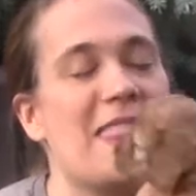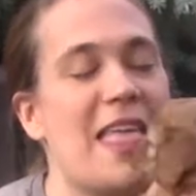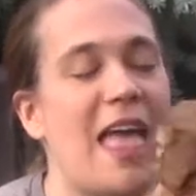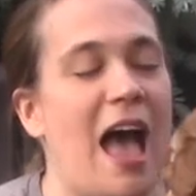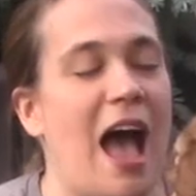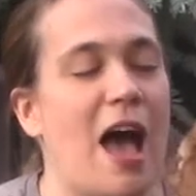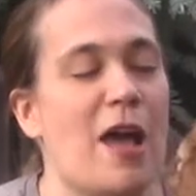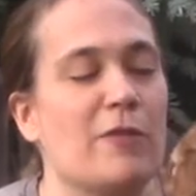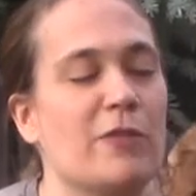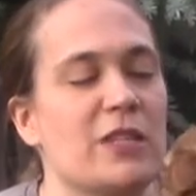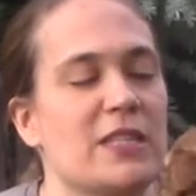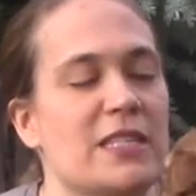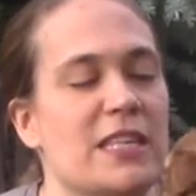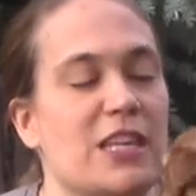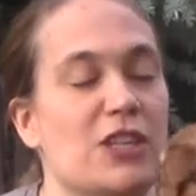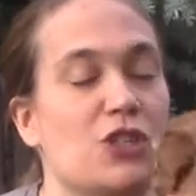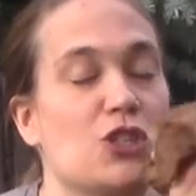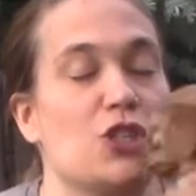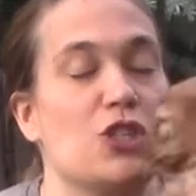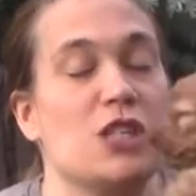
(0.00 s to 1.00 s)
I would
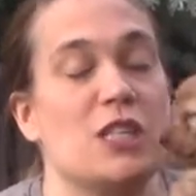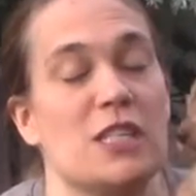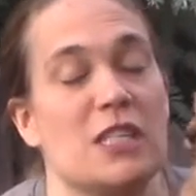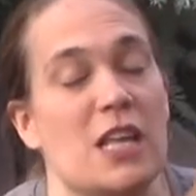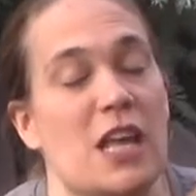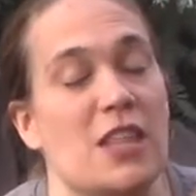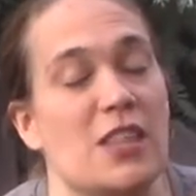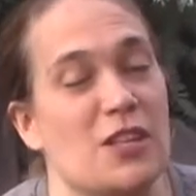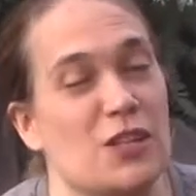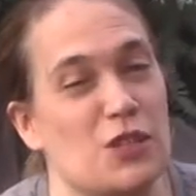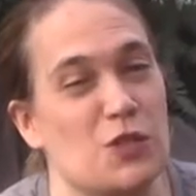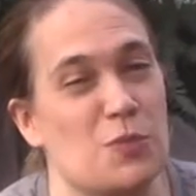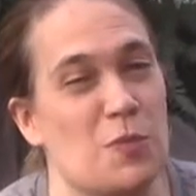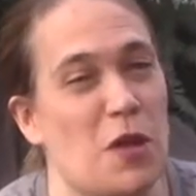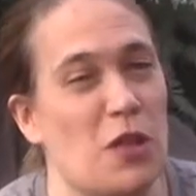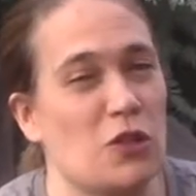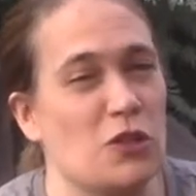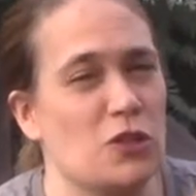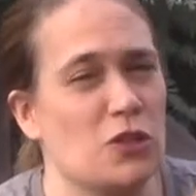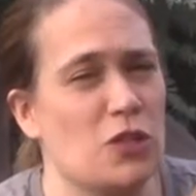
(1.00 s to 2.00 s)
say she's on the
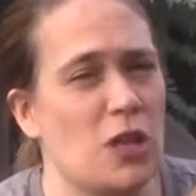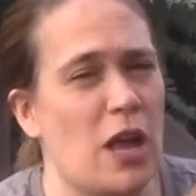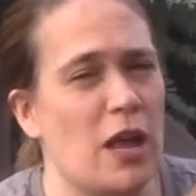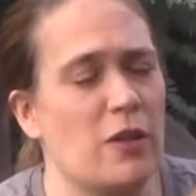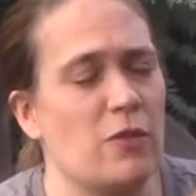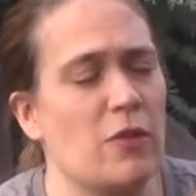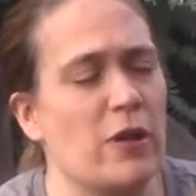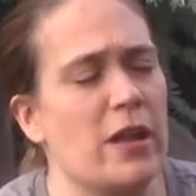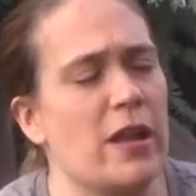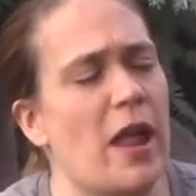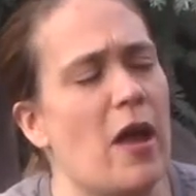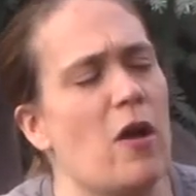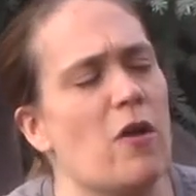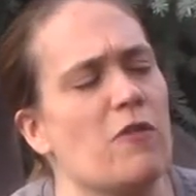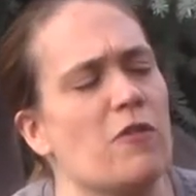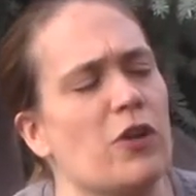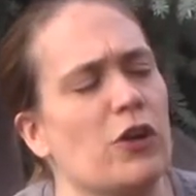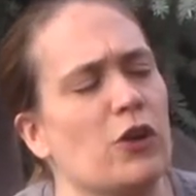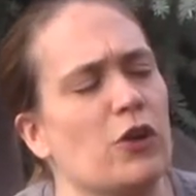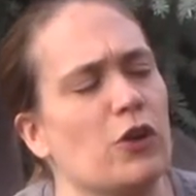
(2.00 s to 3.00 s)
smaller side right now
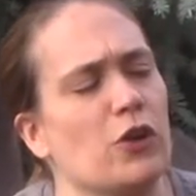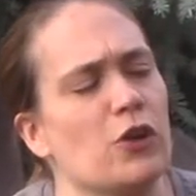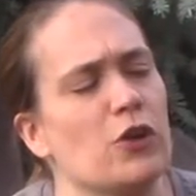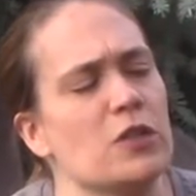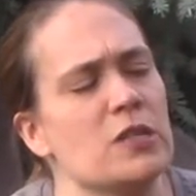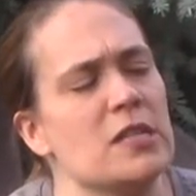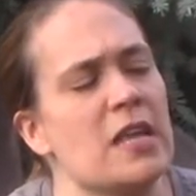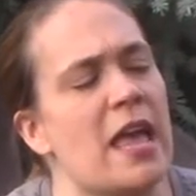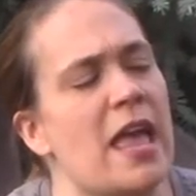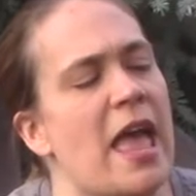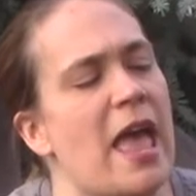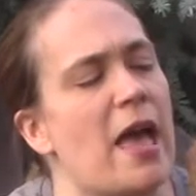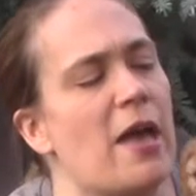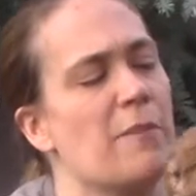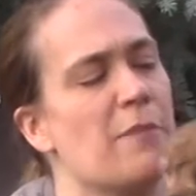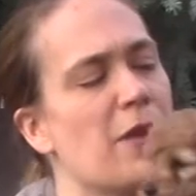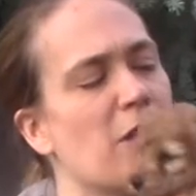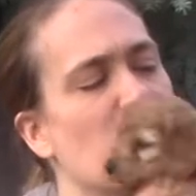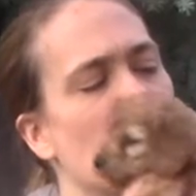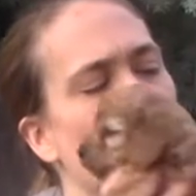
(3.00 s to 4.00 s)
of our girls.
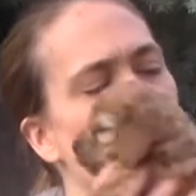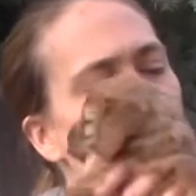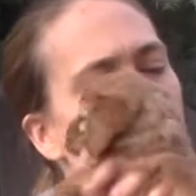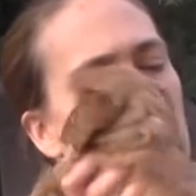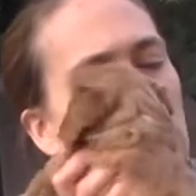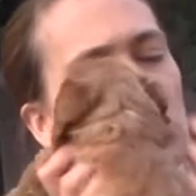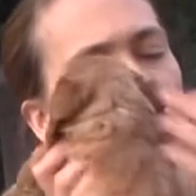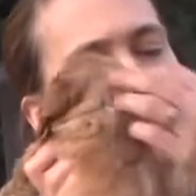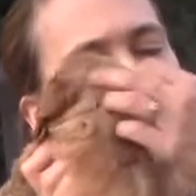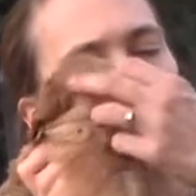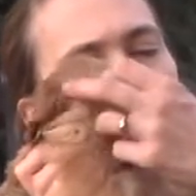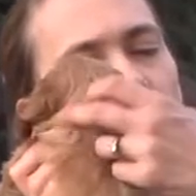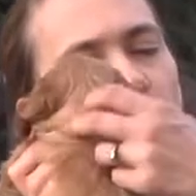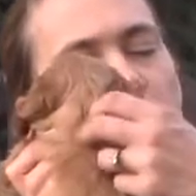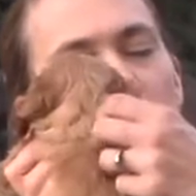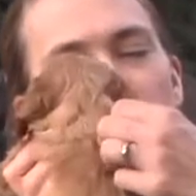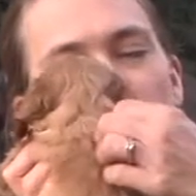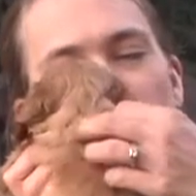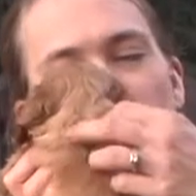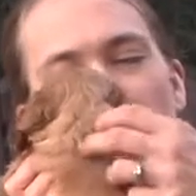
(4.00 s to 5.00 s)
And Marigold's
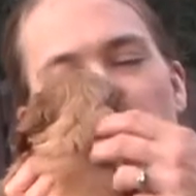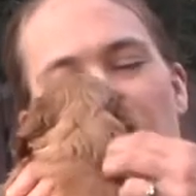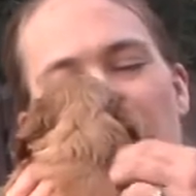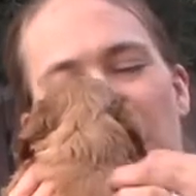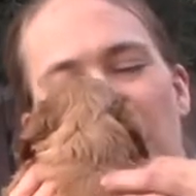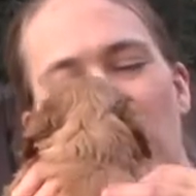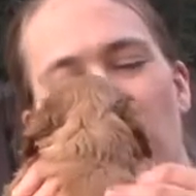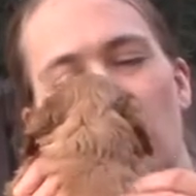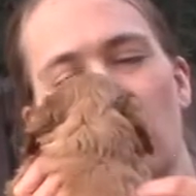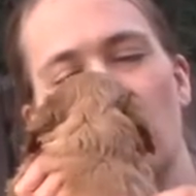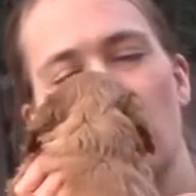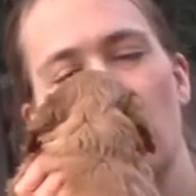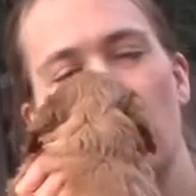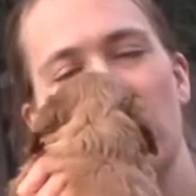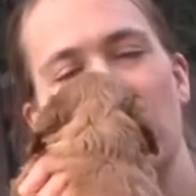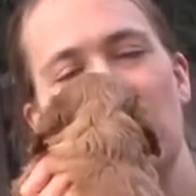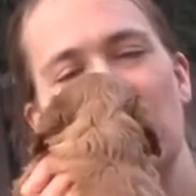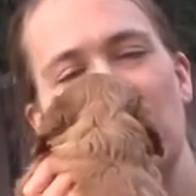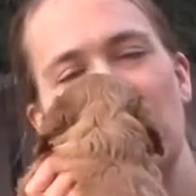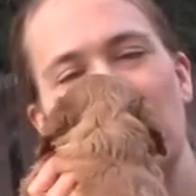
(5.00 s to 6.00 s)
curls are coming in
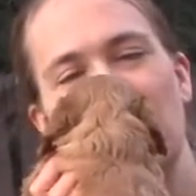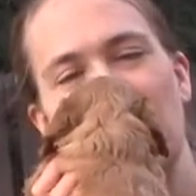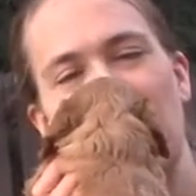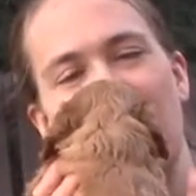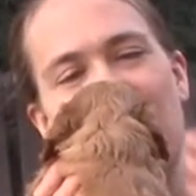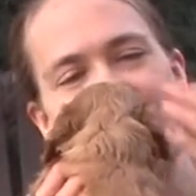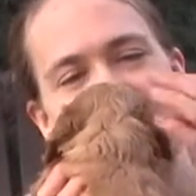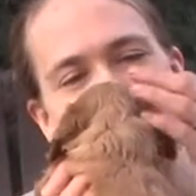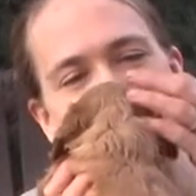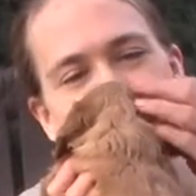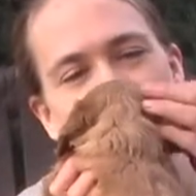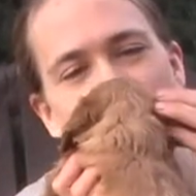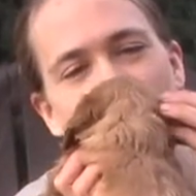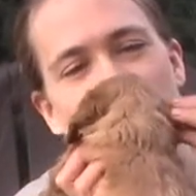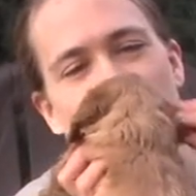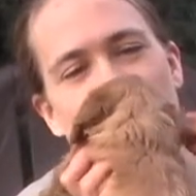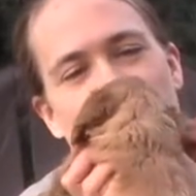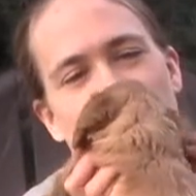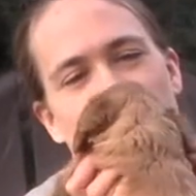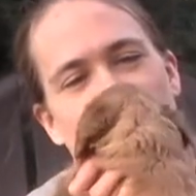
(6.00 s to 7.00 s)
really tight. She
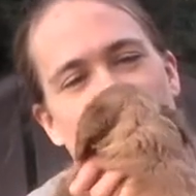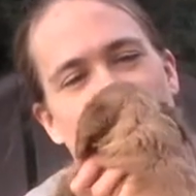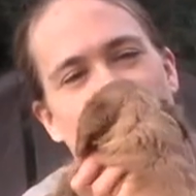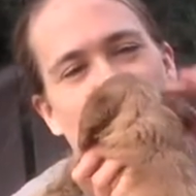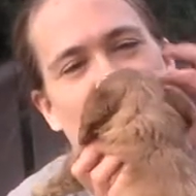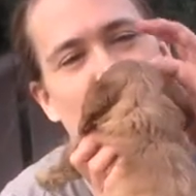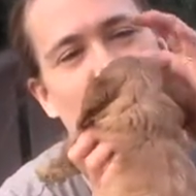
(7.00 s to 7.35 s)
has real tight